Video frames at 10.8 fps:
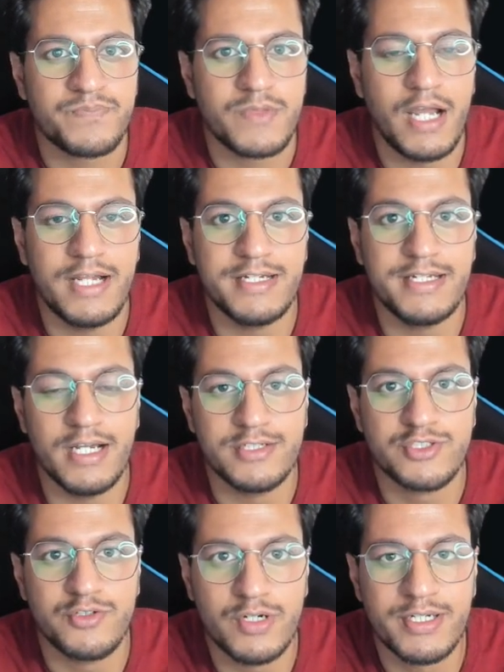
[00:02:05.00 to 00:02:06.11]
And yeah,
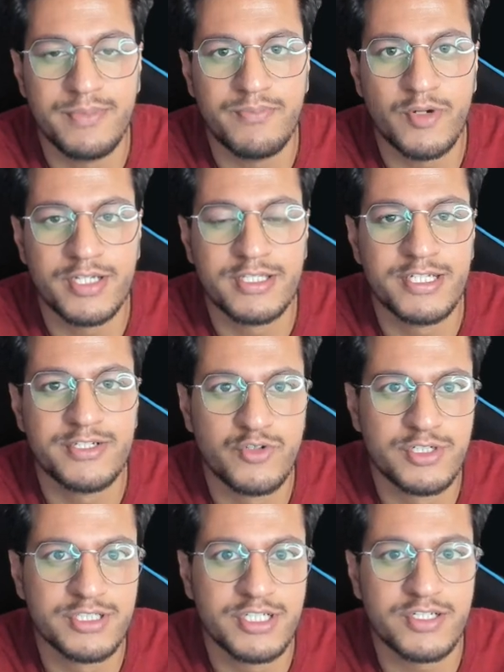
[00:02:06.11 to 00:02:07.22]
so one important thing to
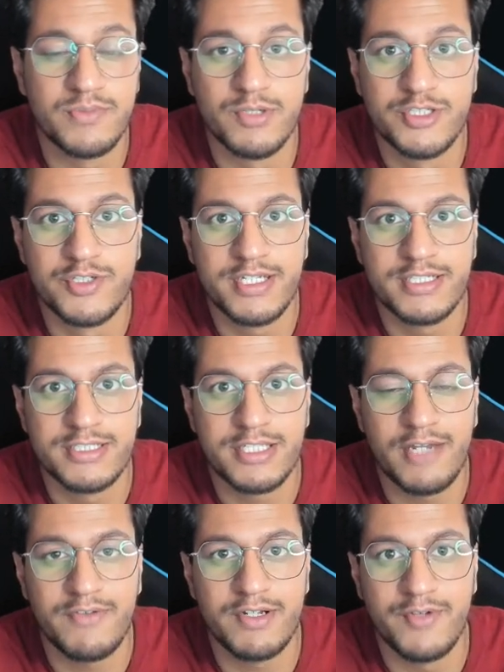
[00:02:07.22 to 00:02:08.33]
note is that troubleshooting is
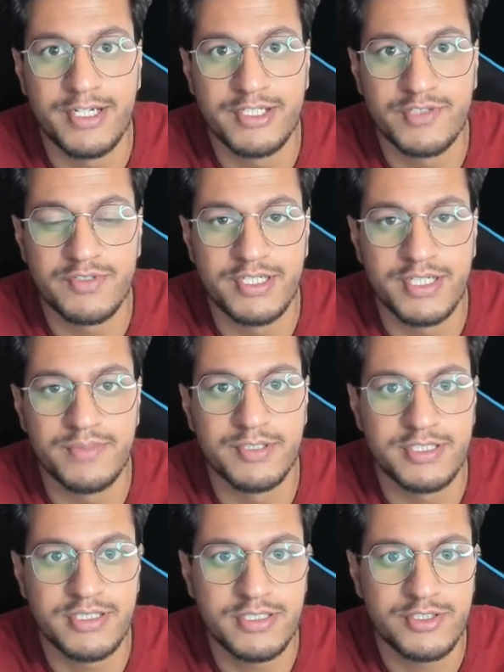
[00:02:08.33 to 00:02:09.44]
having a weightage of
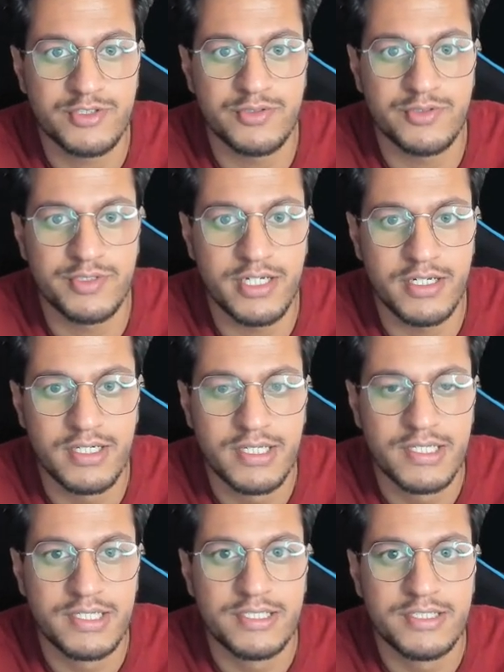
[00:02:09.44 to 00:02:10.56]
30%. So yeah,
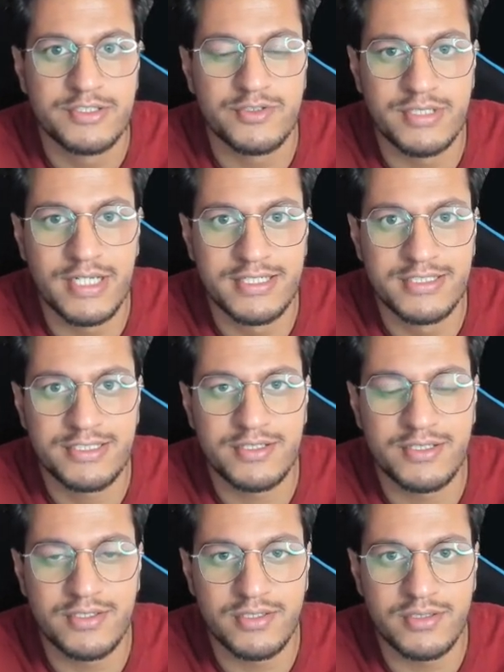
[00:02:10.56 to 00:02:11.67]
so that is
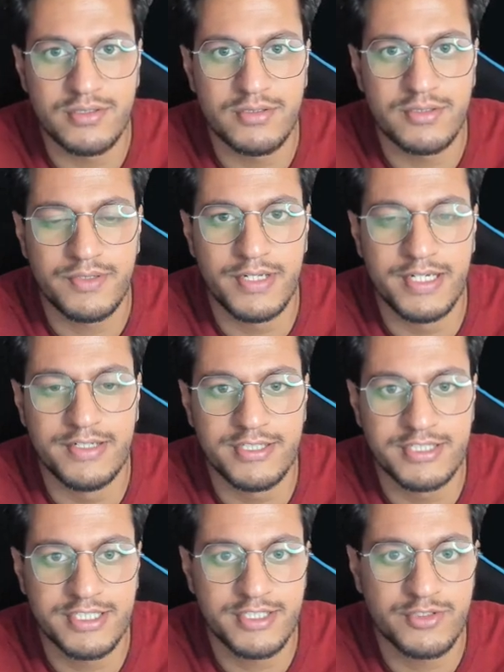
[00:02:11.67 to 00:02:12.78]
uh, very
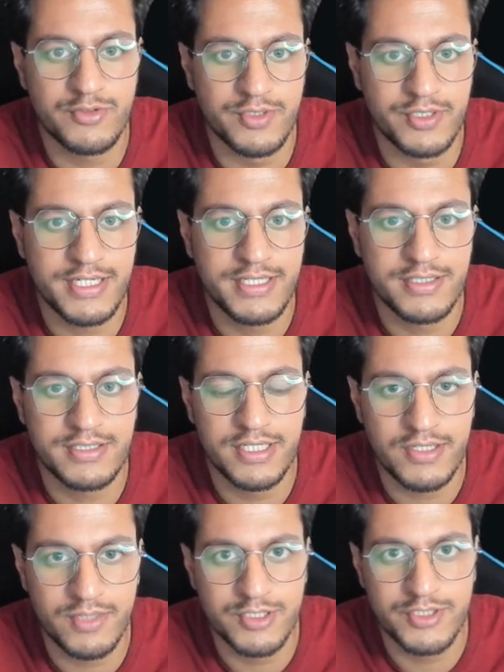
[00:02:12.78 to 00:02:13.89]
interesting to note, right? That
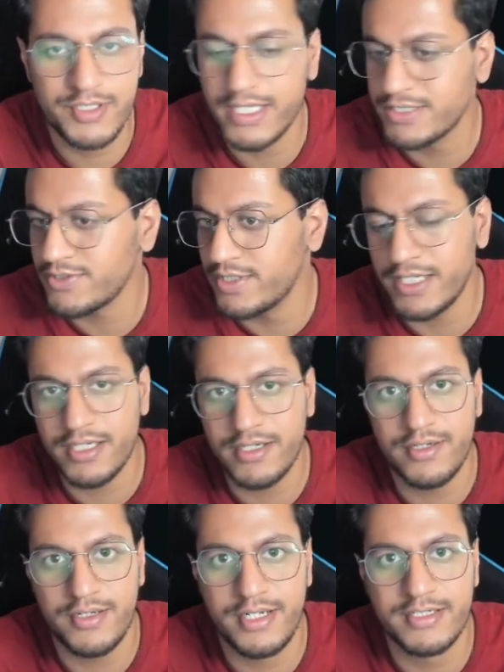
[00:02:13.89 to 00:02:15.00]
troubleshooting has got an
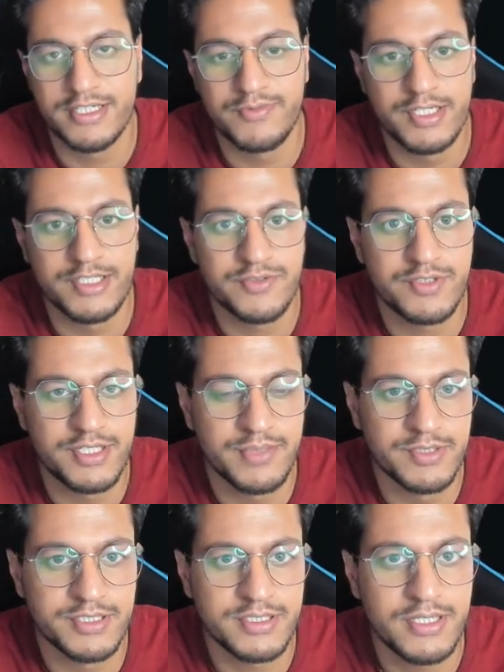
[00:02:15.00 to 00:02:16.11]
uh, increased weightage of
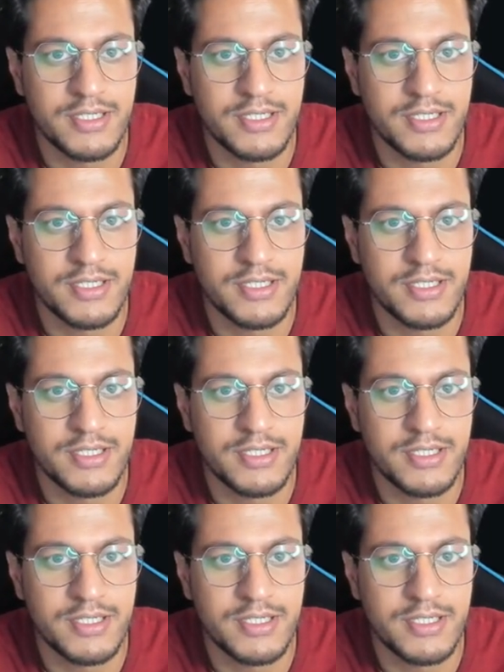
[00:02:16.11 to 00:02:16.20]
30%.